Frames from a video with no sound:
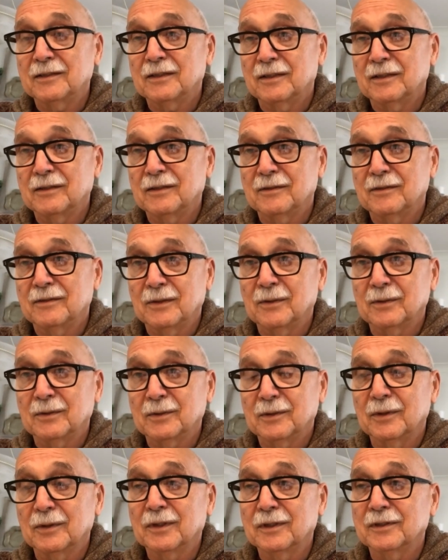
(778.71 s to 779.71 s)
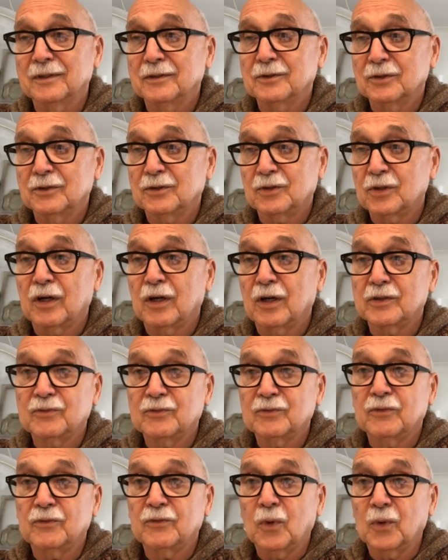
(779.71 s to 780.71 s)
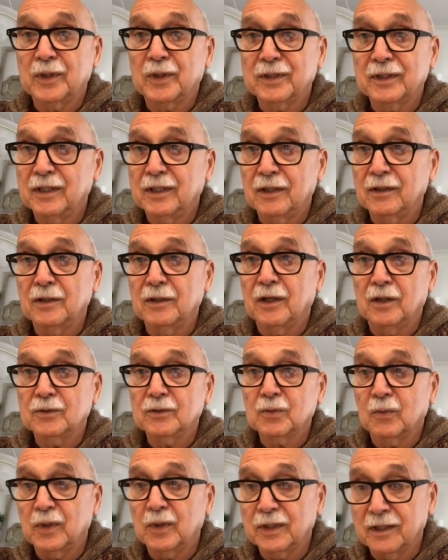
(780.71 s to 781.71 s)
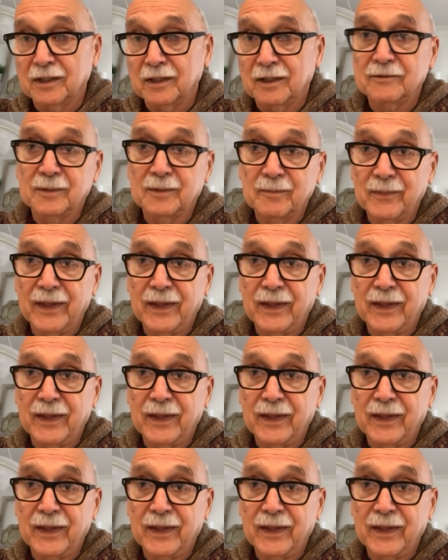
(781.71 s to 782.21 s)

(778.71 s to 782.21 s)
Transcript: you know, you're going to just charge forward and kill all 20 of them.